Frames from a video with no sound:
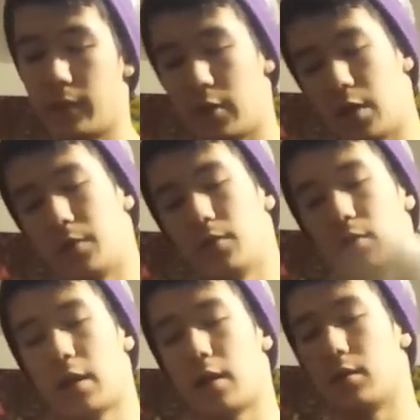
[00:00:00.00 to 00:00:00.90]
Keep doing
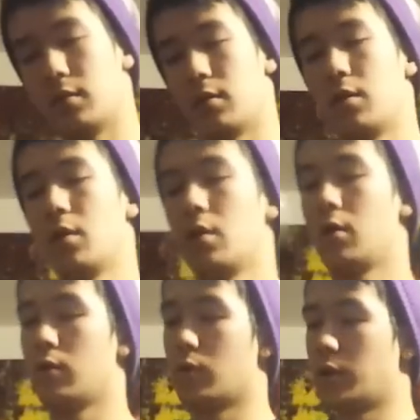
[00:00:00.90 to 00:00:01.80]
that.
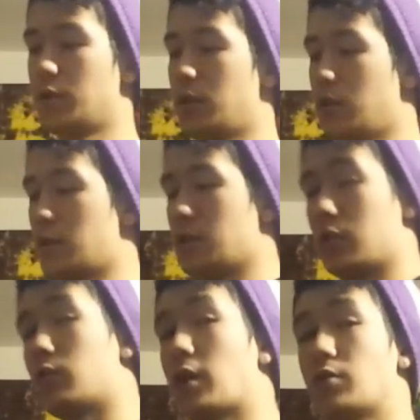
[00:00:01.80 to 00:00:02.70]
1, 2. This is a
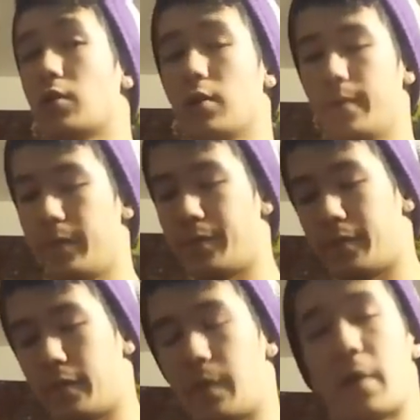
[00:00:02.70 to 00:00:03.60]
great drill.
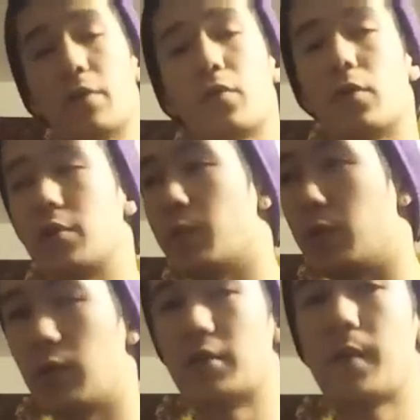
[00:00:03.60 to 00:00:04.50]
And of course you want
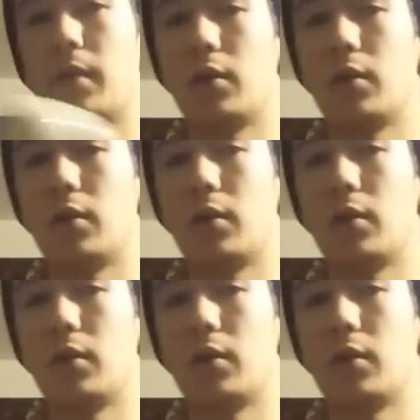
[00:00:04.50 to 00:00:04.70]
to do the same thing